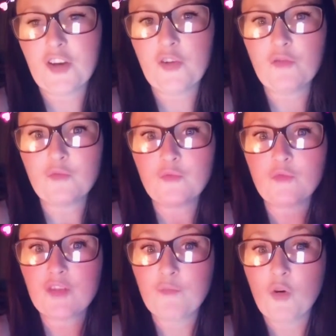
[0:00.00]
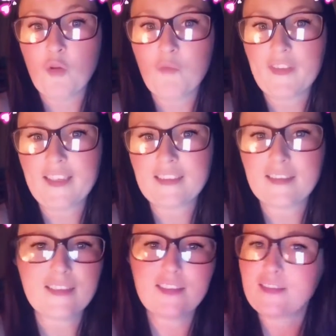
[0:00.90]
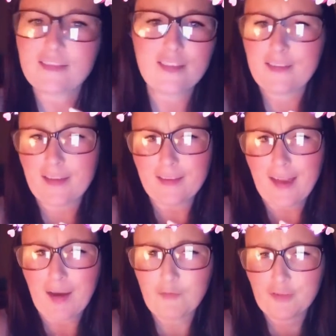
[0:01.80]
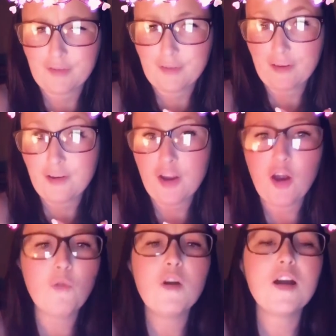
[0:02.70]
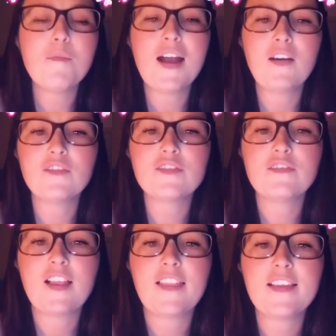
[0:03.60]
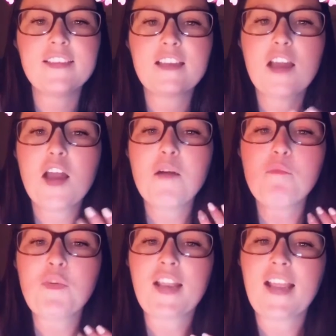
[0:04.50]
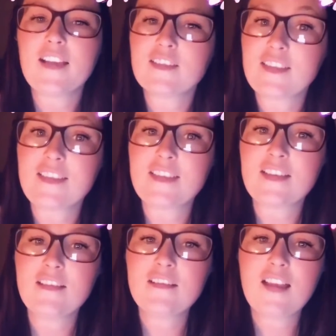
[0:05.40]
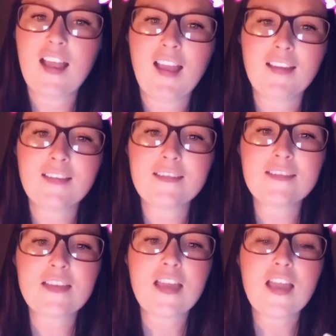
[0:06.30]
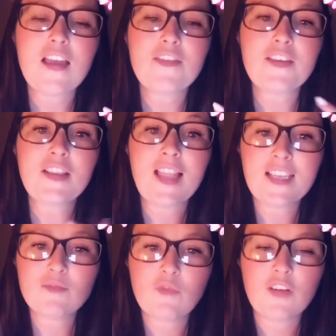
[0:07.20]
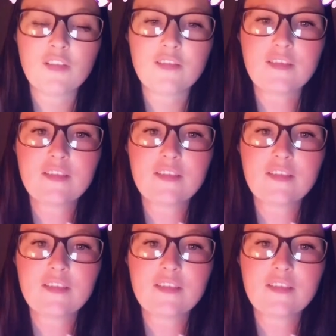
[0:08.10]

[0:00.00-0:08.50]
who was born with these conditions, you'd think that I would know about stuff like this, but I actually didn't. And the last one